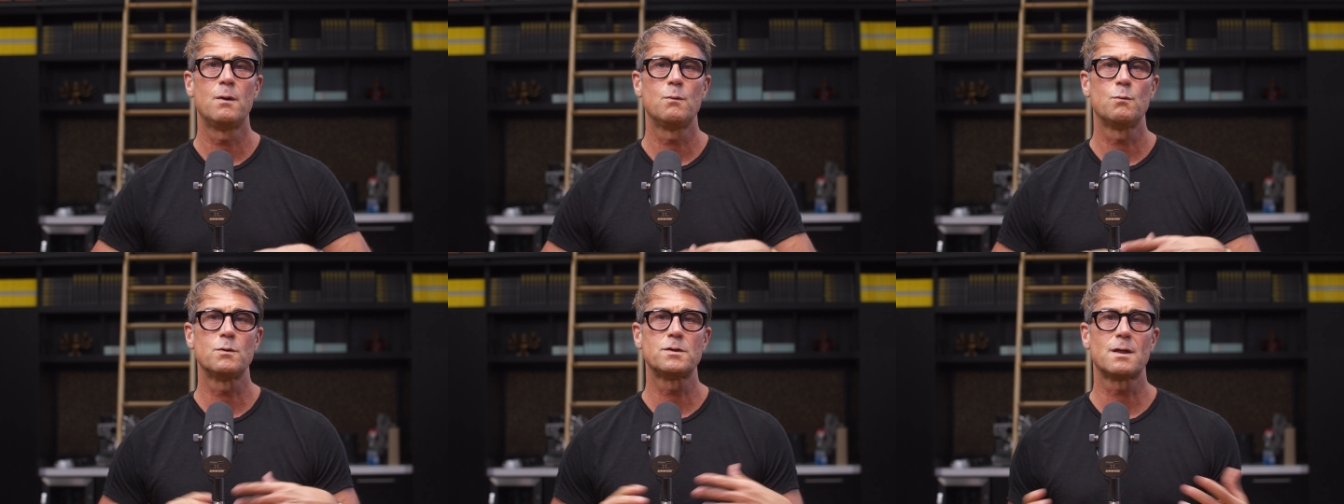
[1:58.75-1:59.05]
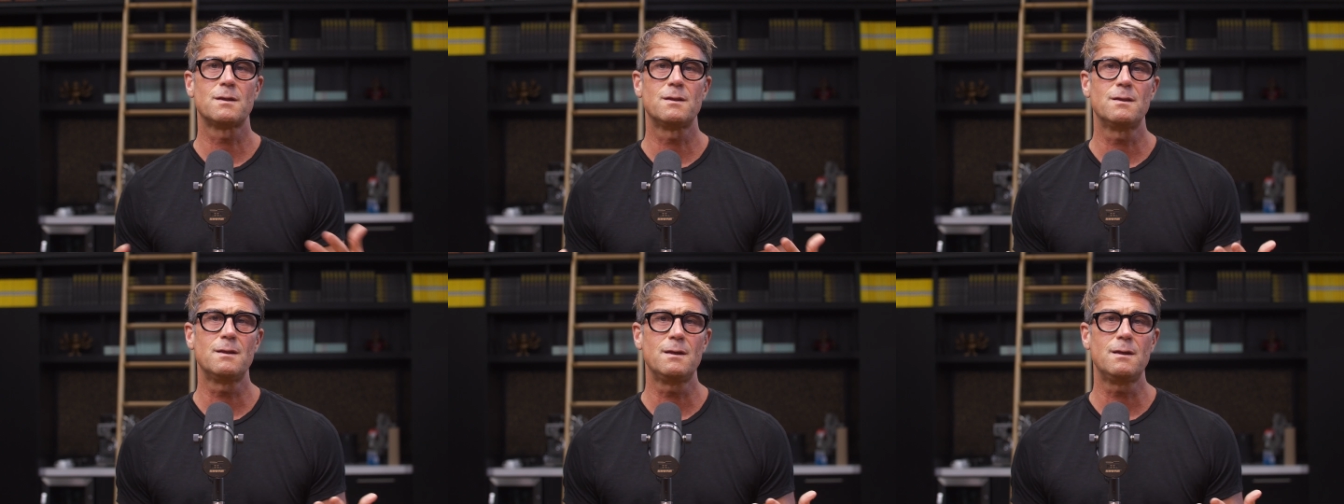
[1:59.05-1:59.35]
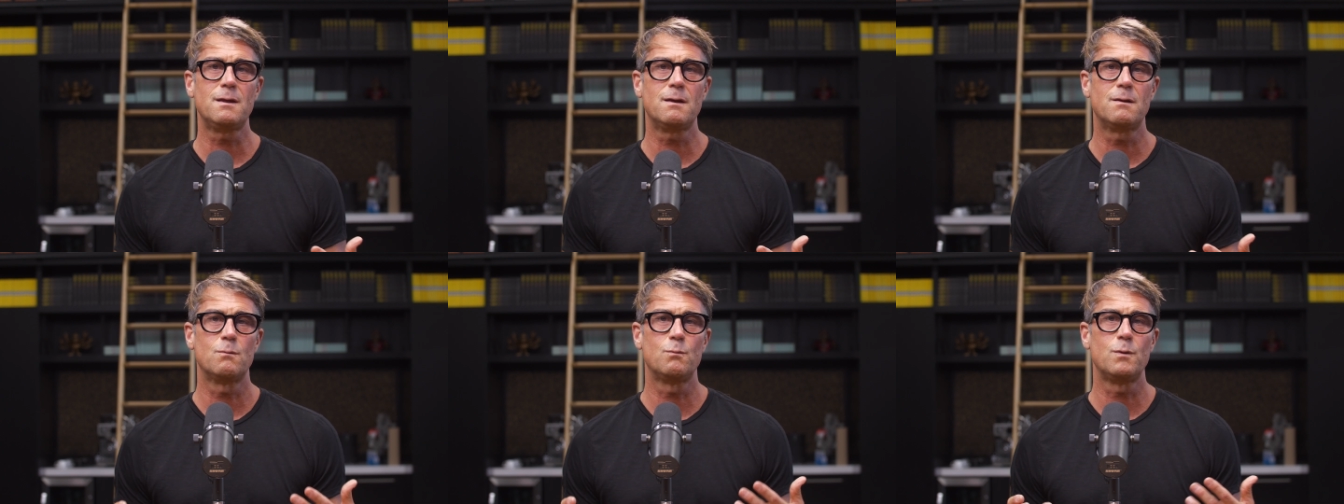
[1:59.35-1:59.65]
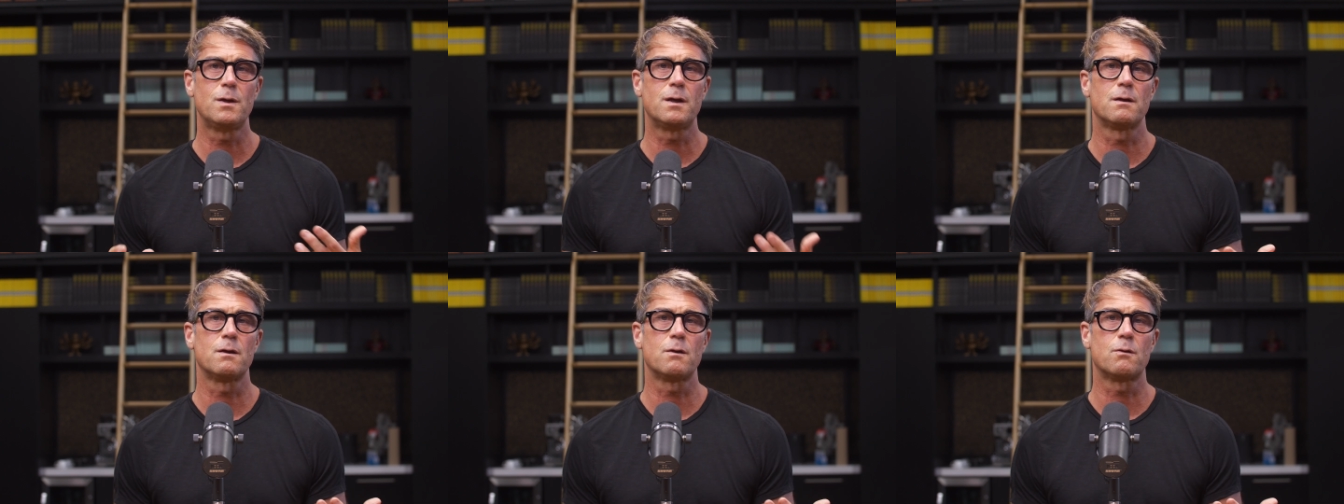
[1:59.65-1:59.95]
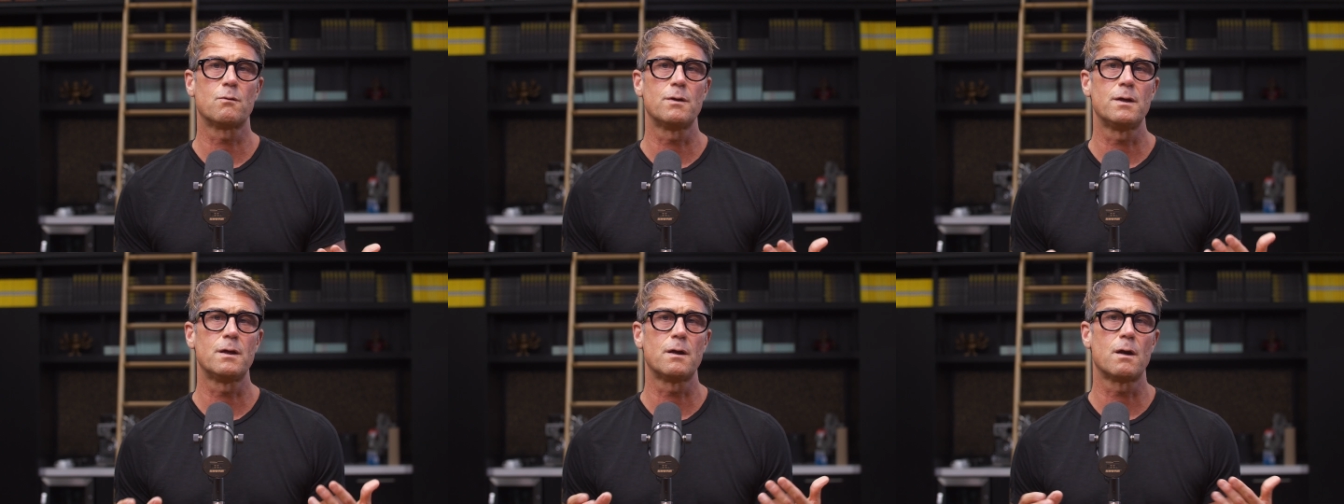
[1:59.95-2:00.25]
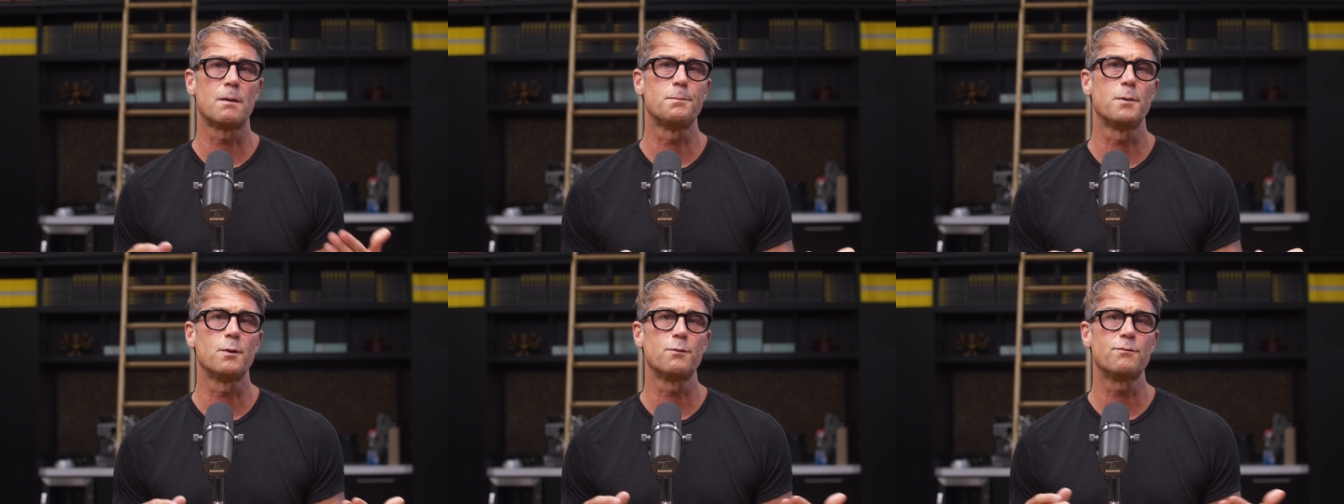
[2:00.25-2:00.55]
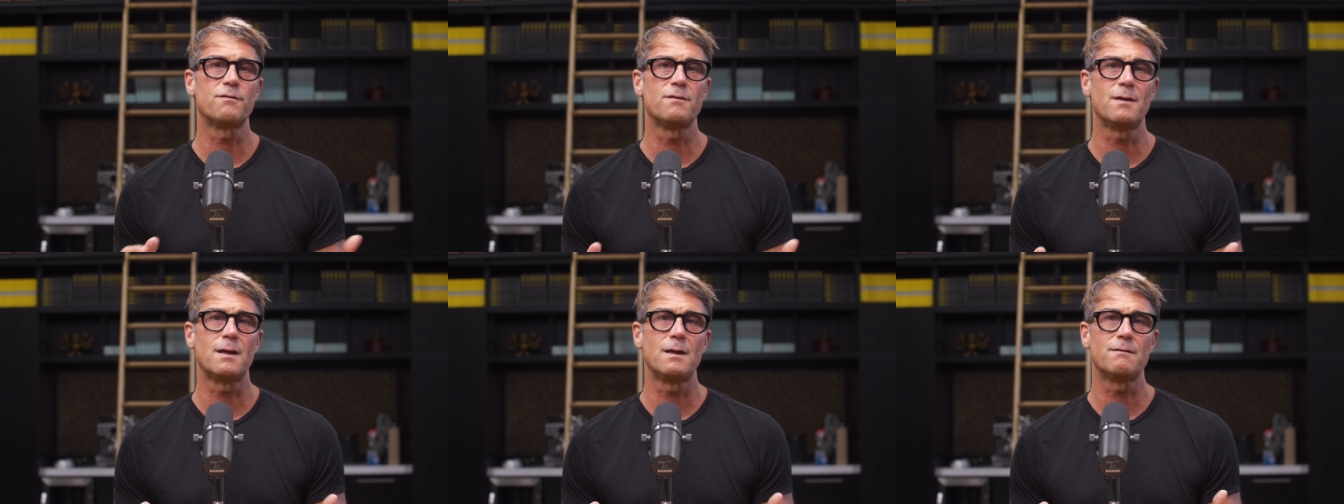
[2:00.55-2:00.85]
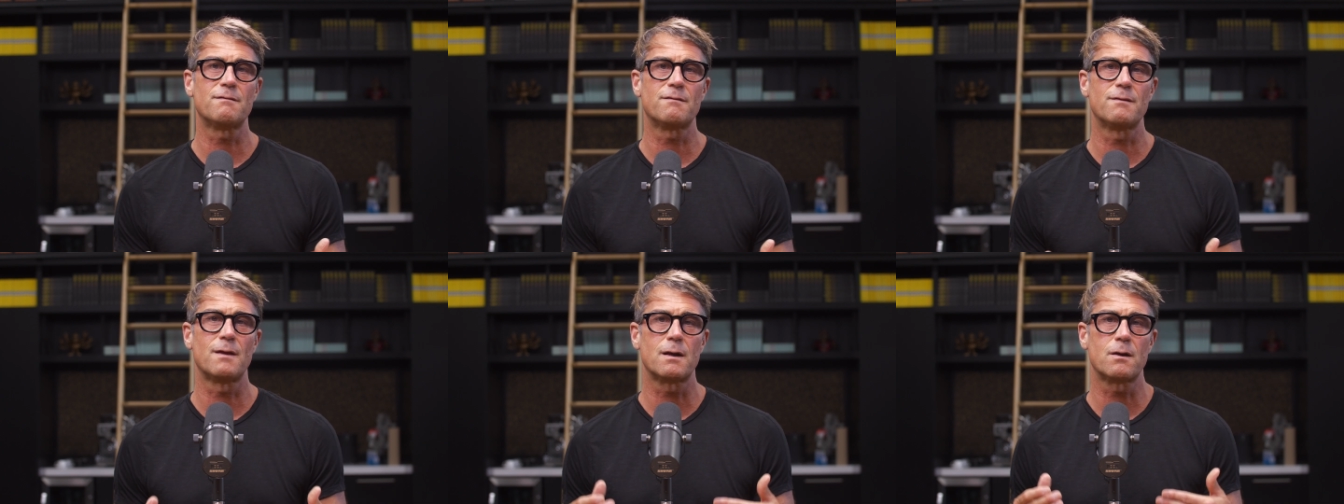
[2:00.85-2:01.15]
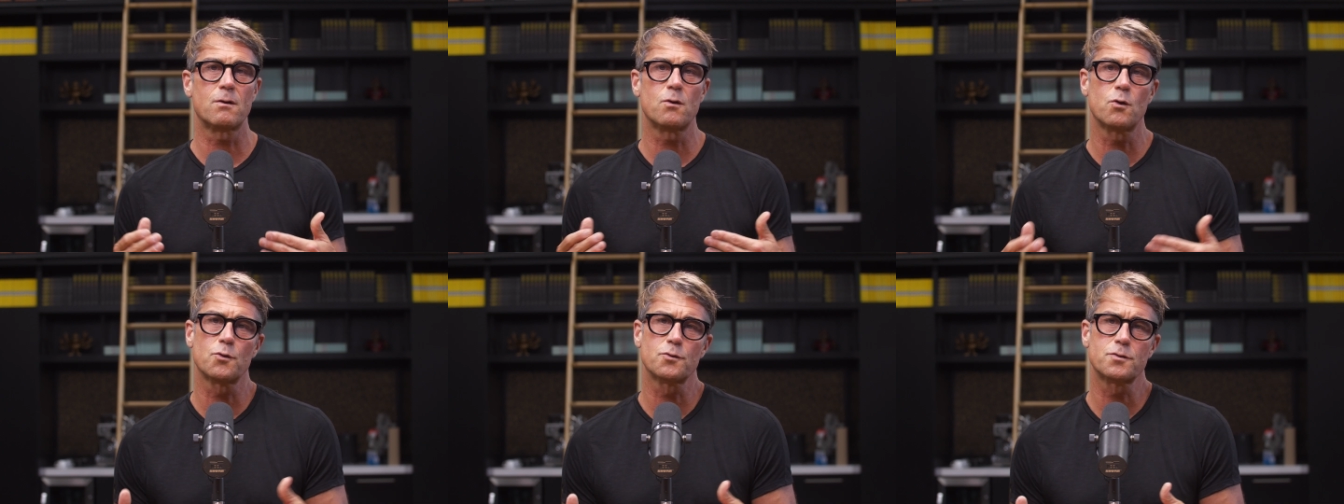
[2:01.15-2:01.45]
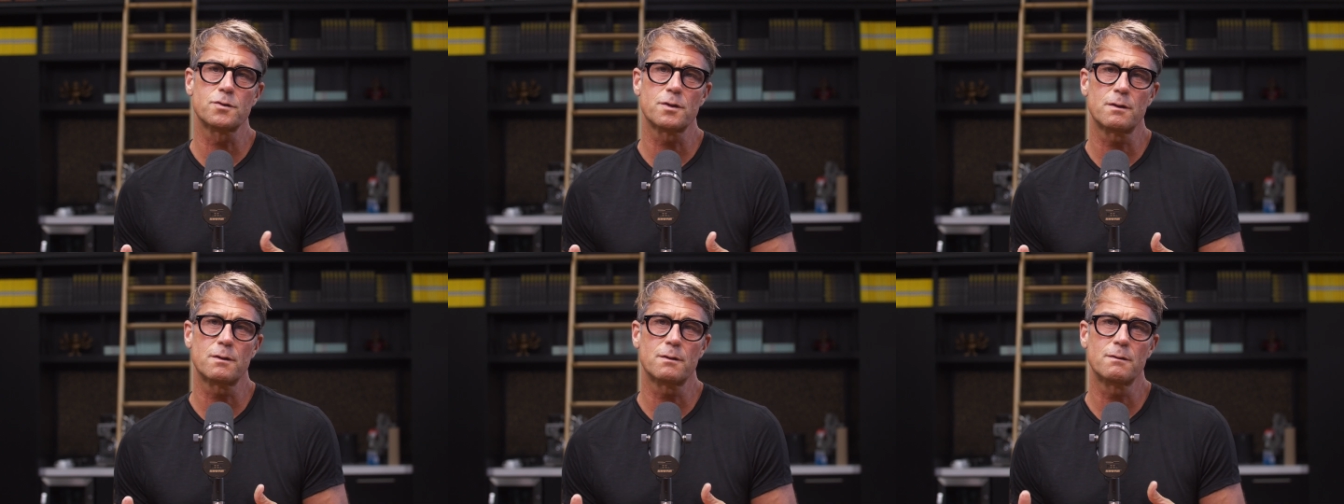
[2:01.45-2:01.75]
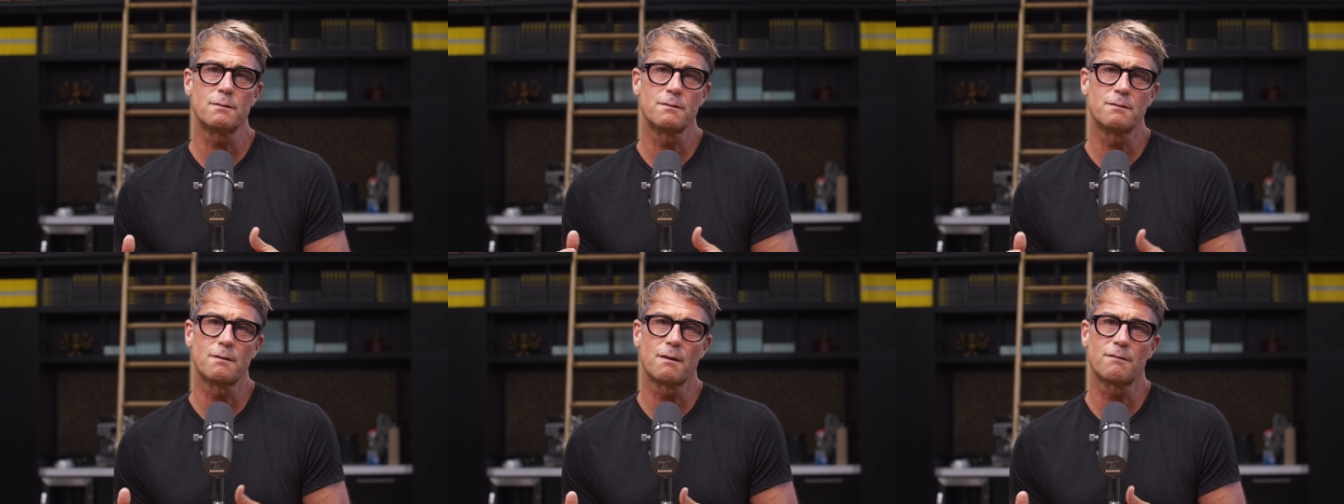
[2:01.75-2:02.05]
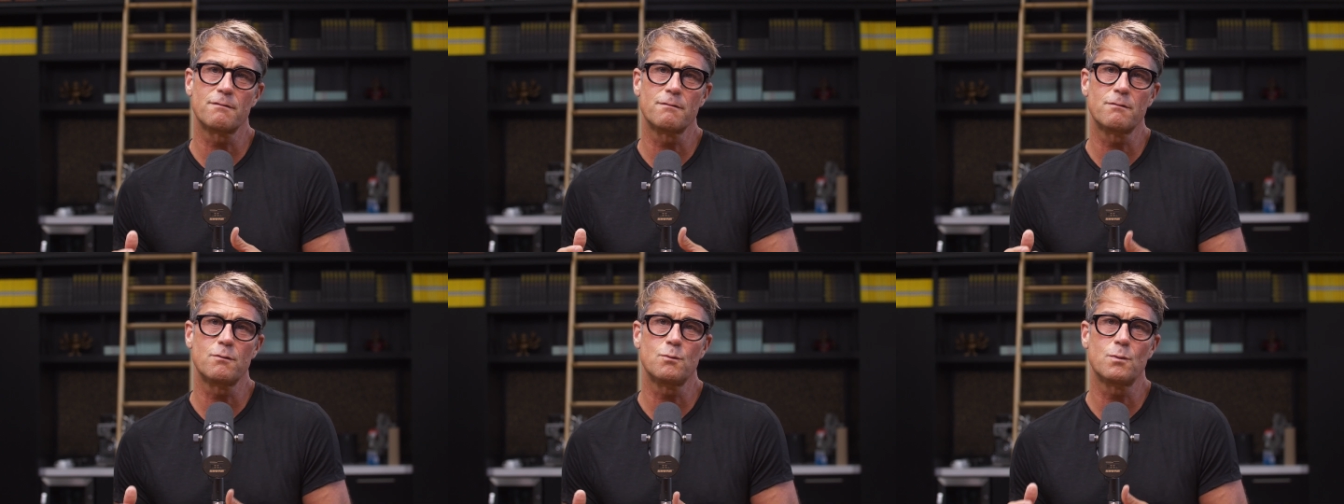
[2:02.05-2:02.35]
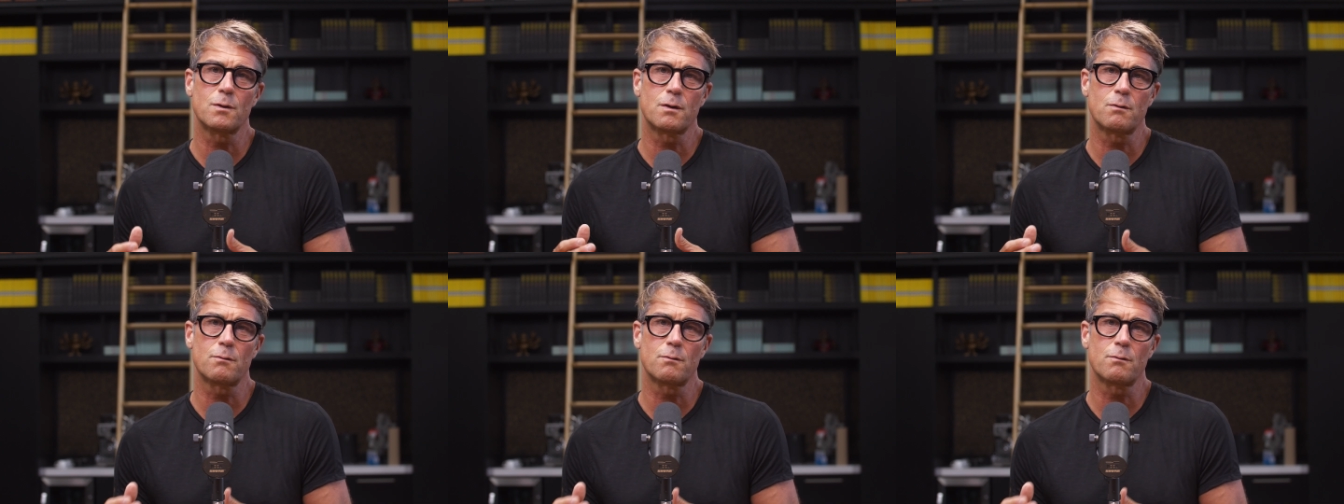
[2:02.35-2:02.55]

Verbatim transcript: which I think we can agree are both states that culture doesn't do a